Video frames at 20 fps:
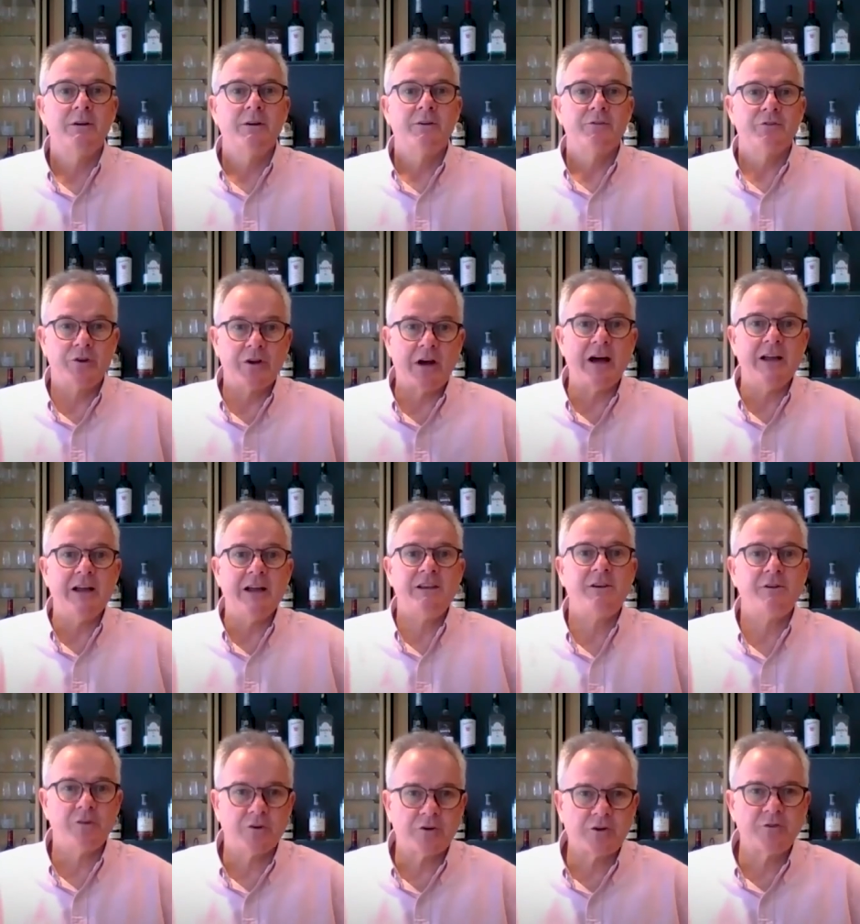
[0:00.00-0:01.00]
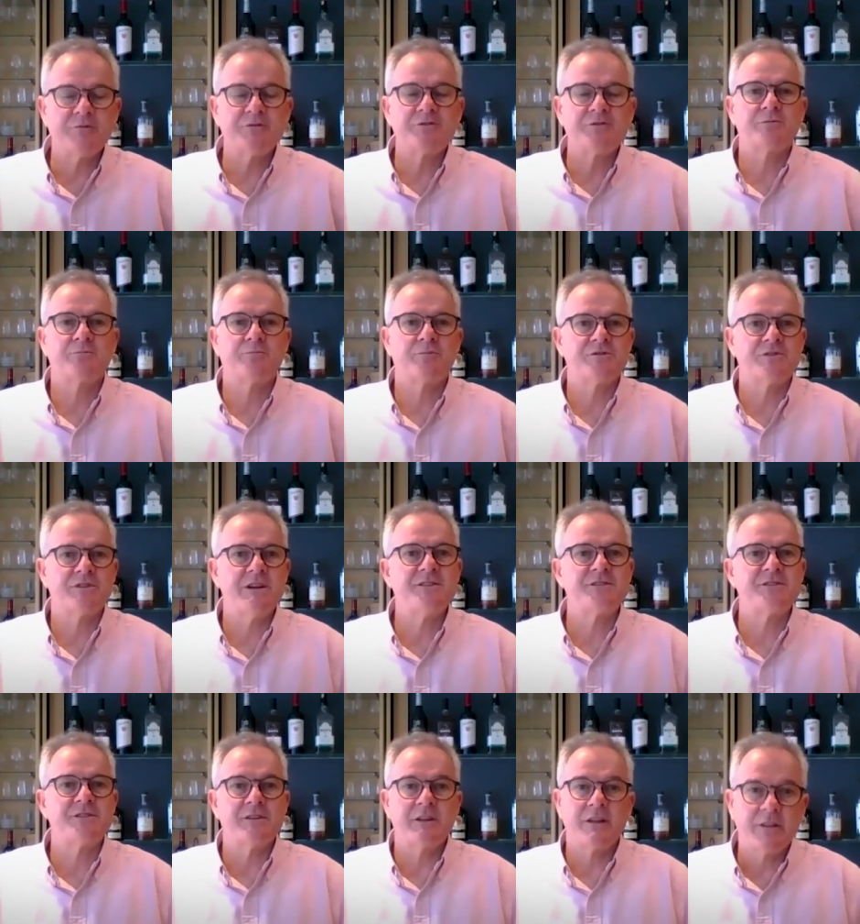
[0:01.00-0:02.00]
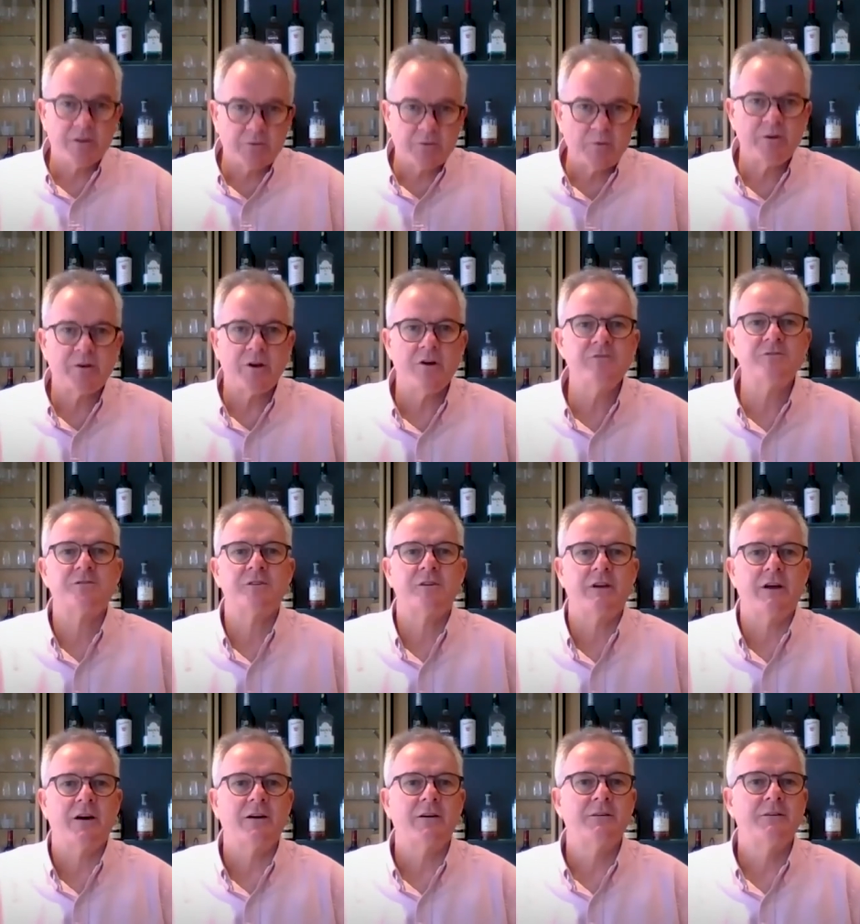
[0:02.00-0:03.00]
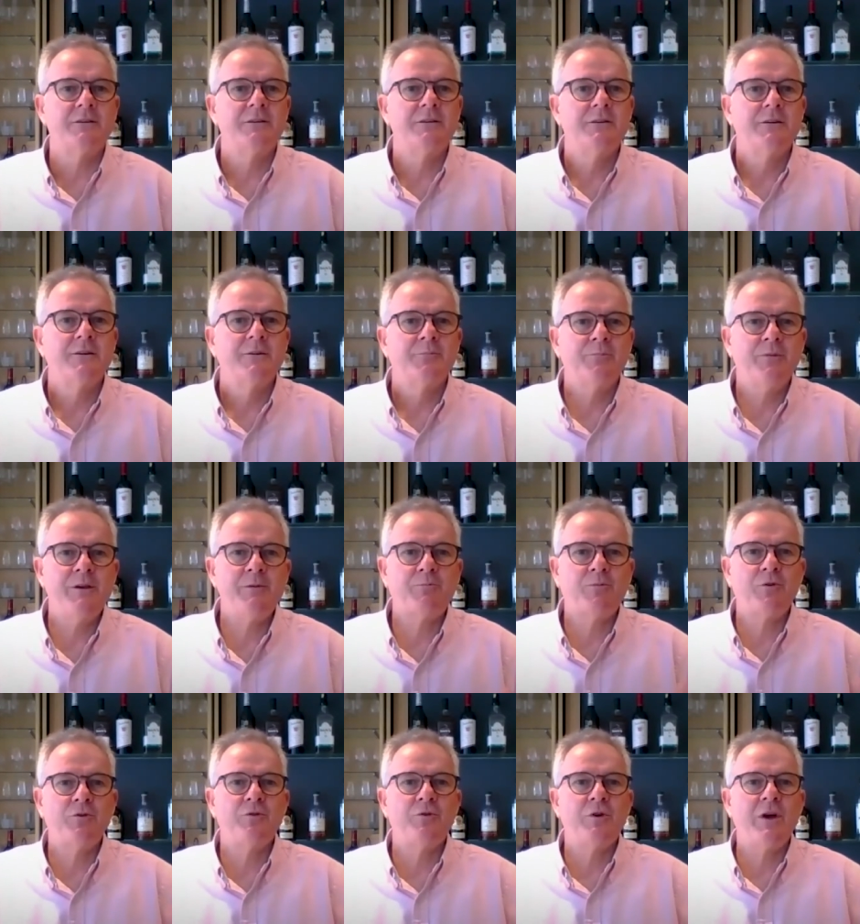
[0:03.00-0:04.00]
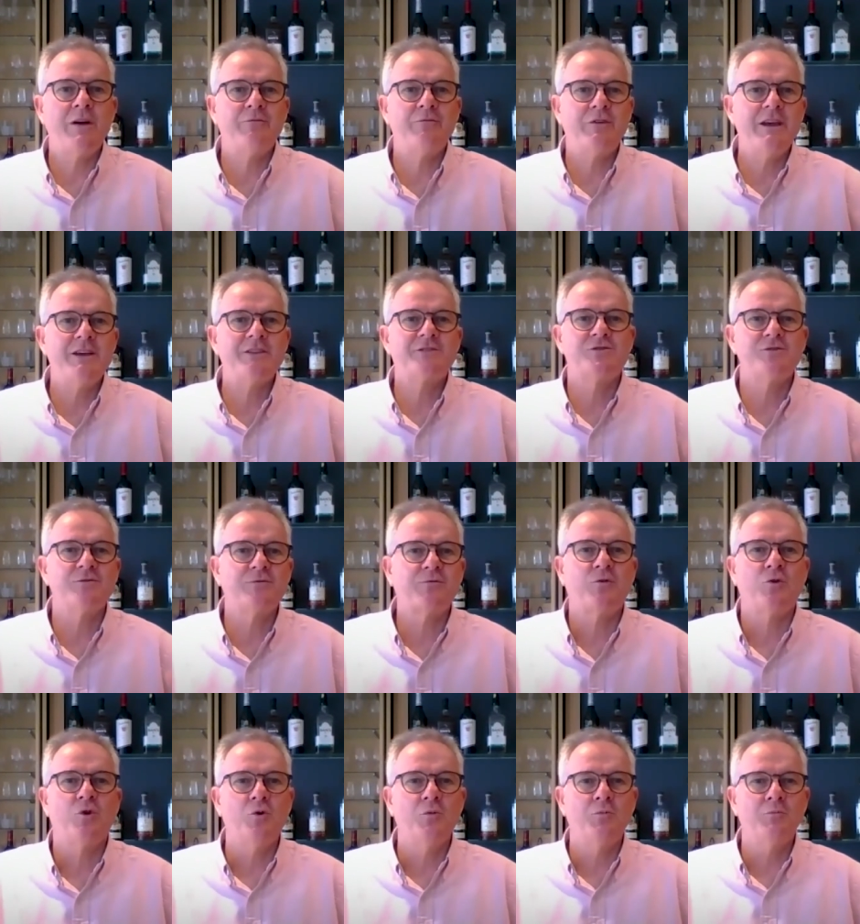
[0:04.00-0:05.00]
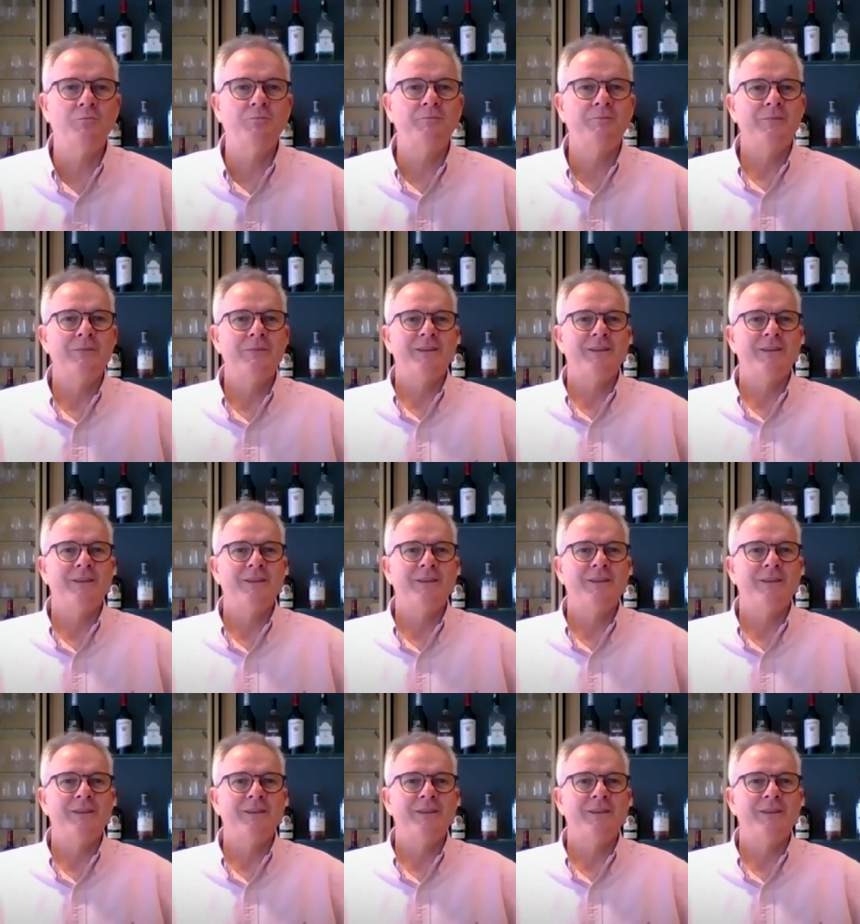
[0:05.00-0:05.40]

that ID documents are presented and that we don't allow people who have yet to form,